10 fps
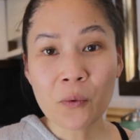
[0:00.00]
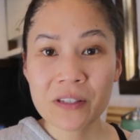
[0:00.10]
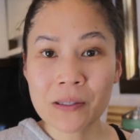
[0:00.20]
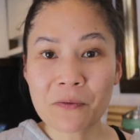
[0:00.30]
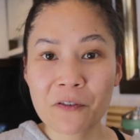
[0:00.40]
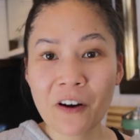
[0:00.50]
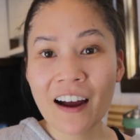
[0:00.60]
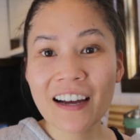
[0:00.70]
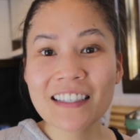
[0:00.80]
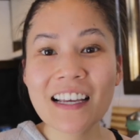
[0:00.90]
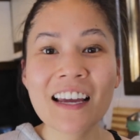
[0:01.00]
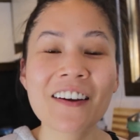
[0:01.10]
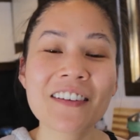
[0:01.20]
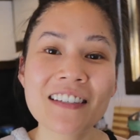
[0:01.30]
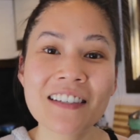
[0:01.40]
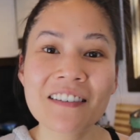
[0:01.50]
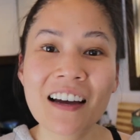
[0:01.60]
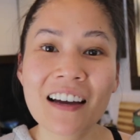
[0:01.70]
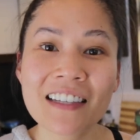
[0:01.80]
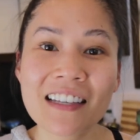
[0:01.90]
with some fries, and I'll see you
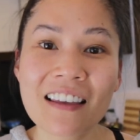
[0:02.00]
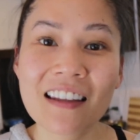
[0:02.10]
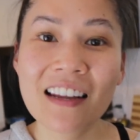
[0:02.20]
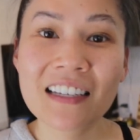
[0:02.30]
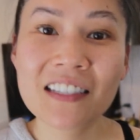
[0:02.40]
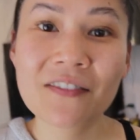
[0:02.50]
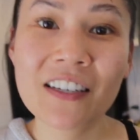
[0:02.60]
guys in the next